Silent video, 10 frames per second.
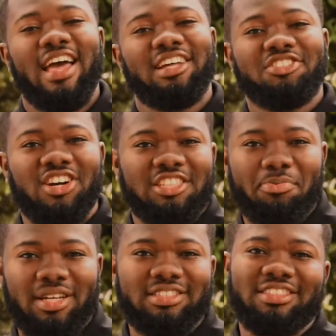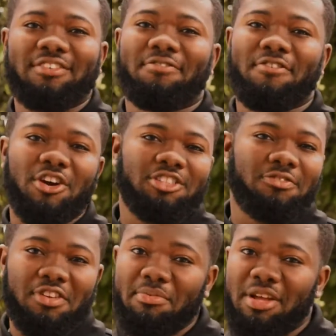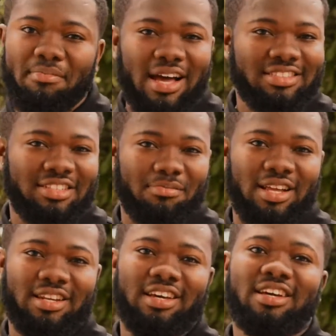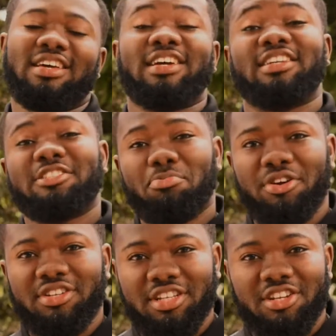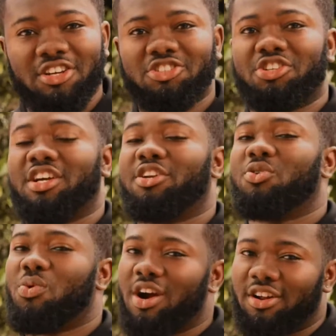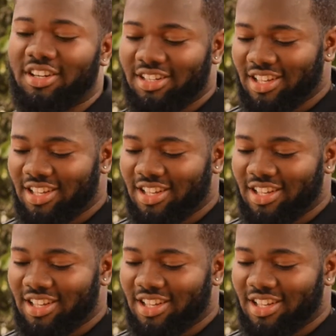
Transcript: and Joyce Spence is the first female master blender in the spirit industry in the world.